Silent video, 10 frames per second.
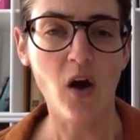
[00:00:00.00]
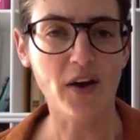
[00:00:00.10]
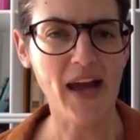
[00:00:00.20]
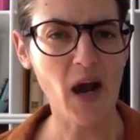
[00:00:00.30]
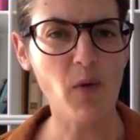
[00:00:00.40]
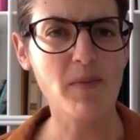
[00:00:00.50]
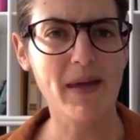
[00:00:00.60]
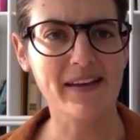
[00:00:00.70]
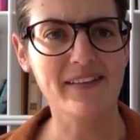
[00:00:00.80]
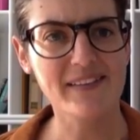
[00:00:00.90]
on how we
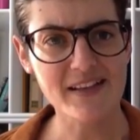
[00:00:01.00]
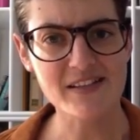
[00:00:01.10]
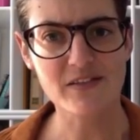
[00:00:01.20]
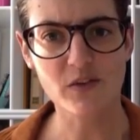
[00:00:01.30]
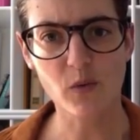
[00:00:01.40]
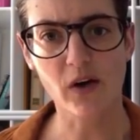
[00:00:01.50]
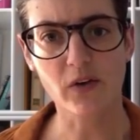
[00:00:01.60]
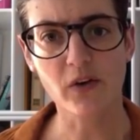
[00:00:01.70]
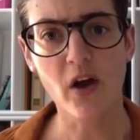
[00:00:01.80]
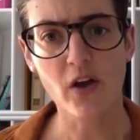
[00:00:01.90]
make sense of the
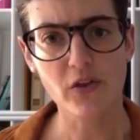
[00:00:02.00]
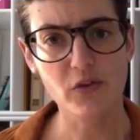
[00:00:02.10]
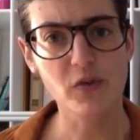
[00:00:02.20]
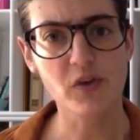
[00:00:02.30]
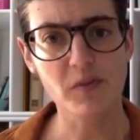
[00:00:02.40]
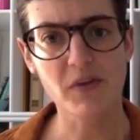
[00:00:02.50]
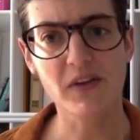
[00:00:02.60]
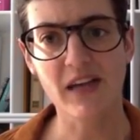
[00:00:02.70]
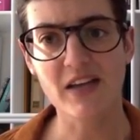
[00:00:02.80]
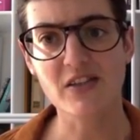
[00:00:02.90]
world through
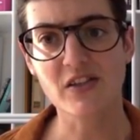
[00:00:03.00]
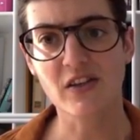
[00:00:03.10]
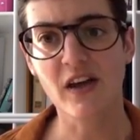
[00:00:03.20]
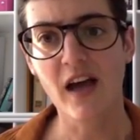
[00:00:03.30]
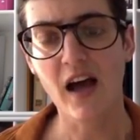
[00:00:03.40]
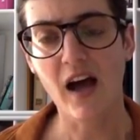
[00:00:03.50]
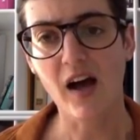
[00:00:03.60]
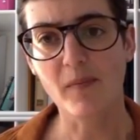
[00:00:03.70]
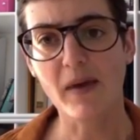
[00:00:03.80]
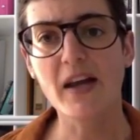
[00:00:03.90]
communication.
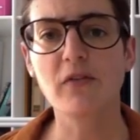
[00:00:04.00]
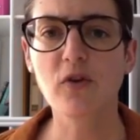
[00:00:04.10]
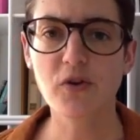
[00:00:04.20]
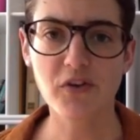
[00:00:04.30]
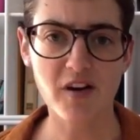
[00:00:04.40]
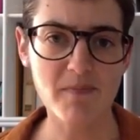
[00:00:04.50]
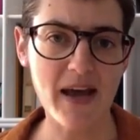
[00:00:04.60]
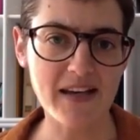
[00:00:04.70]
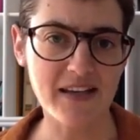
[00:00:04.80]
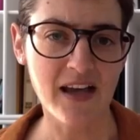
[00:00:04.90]
And of course, there are
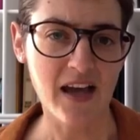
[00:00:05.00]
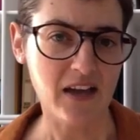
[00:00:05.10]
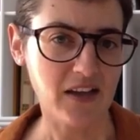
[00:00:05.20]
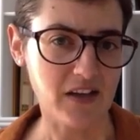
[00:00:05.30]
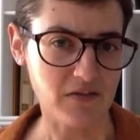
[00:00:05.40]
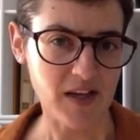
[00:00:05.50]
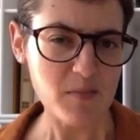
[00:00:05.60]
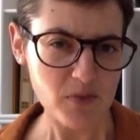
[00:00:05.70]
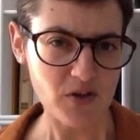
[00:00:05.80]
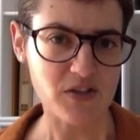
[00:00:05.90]
many kind of
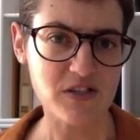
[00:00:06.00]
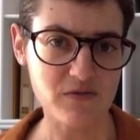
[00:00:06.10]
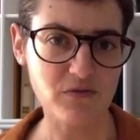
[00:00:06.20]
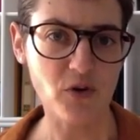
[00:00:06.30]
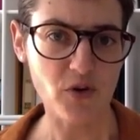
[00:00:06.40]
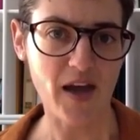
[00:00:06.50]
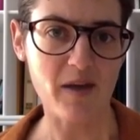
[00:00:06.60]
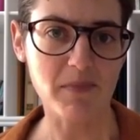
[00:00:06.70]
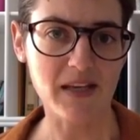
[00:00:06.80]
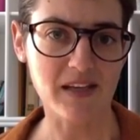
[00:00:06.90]
inputs for
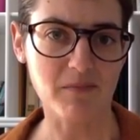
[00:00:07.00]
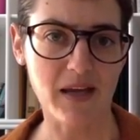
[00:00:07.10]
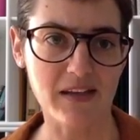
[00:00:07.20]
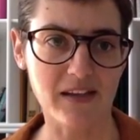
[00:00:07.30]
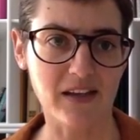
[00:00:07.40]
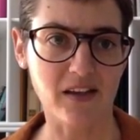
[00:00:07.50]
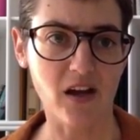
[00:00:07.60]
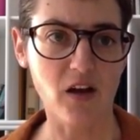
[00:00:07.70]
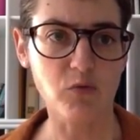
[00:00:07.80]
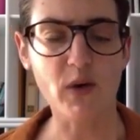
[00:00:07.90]
that meaning making,
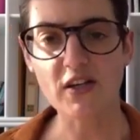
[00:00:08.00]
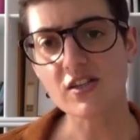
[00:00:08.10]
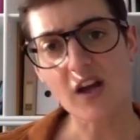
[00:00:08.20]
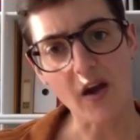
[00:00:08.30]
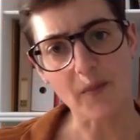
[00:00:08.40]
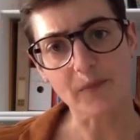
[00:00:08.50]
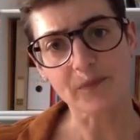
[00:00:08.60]
of which a